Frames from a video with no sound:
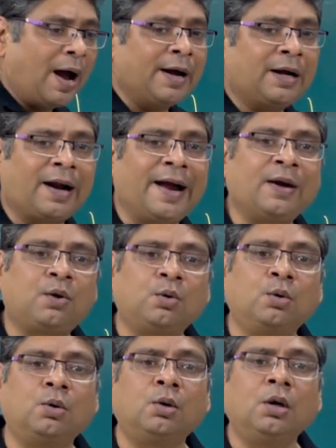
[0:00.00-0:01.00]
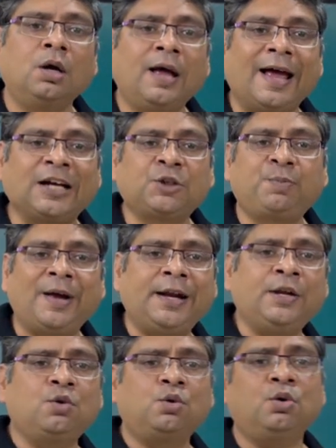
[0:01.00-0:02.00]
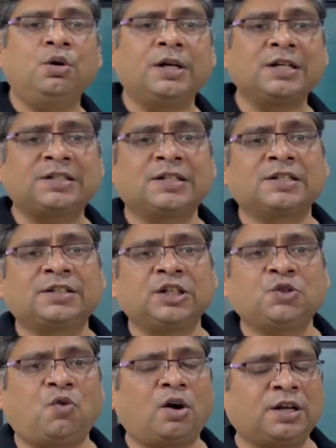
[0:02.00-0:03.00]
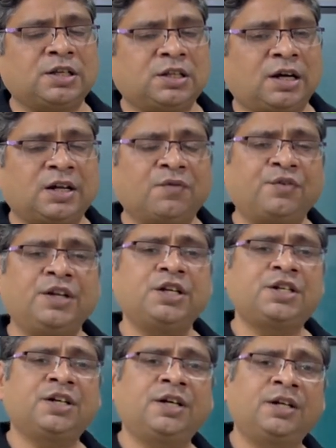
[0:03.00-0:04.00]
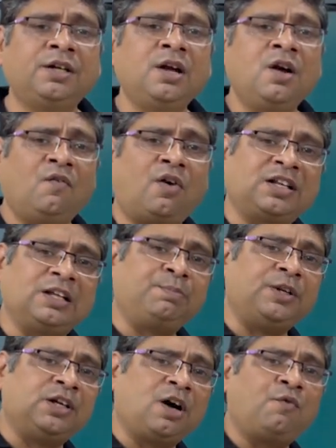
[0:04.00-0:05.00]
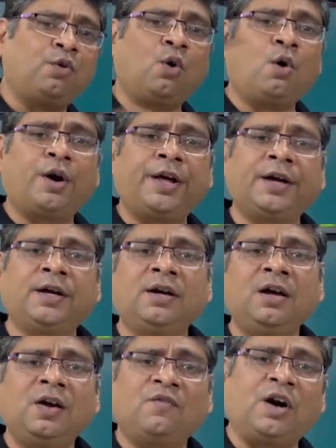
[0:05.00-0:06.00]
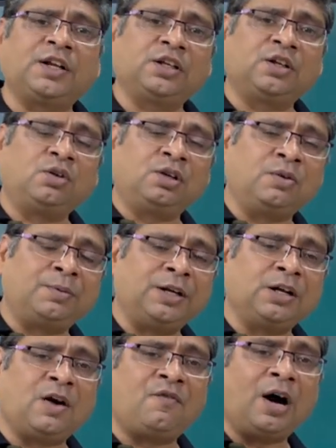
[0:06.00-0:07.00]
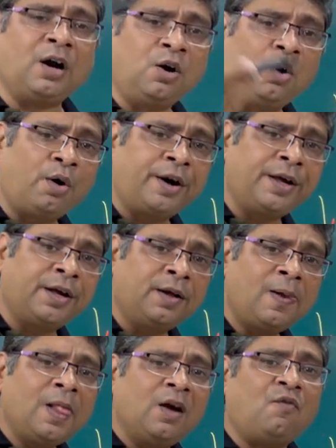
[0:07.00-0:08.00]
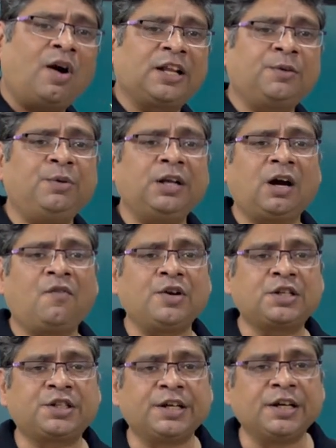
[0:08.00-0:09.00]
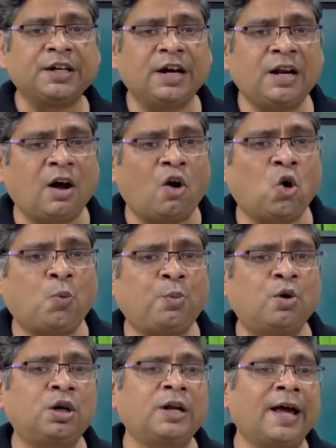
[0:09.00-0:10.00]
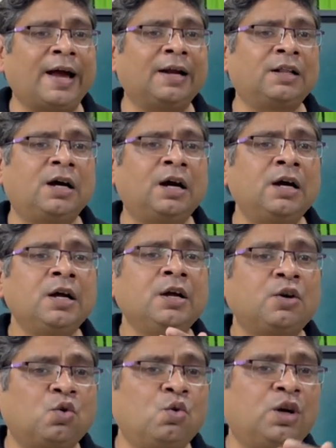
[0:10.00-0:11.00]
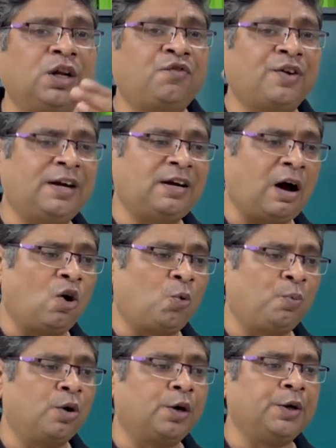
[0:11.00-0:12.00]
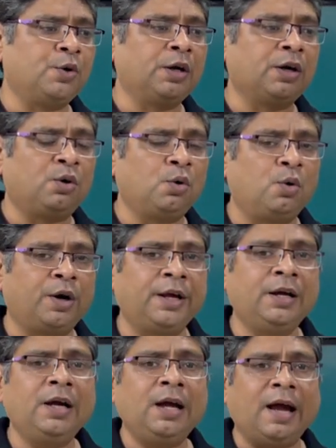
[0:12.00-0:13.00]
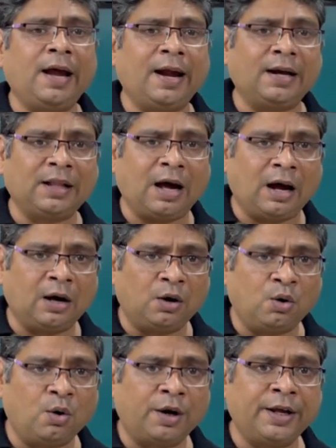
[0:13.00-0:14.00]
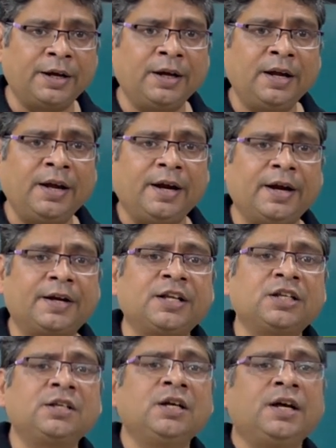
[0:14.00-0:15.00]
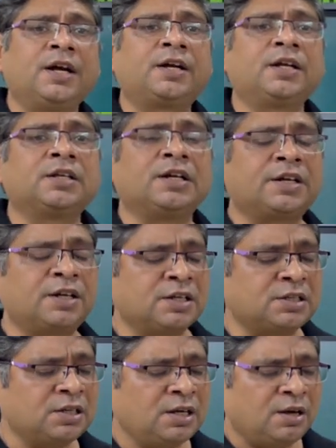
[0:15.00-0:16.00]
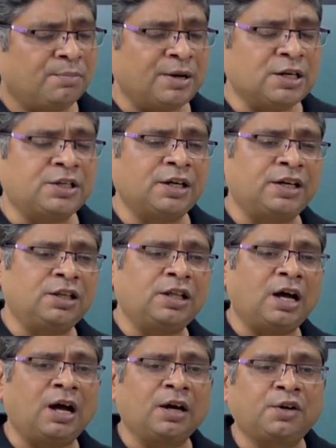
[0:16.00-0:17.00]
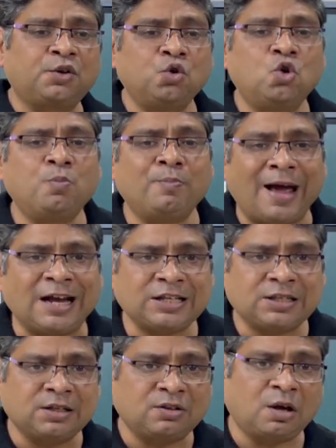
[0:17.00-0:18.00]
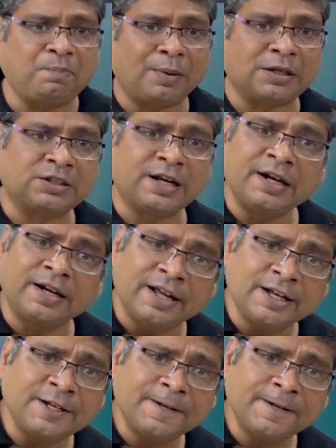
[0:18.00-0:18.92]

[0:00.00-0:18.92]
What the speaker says: try to explain you hysteresis, what is the definition, what is the meaning of loading, what is the meaning of unloading, what is the meaning of a single output and the two different output during loading and the unloading. It is mentioned in the Q max, the percentage,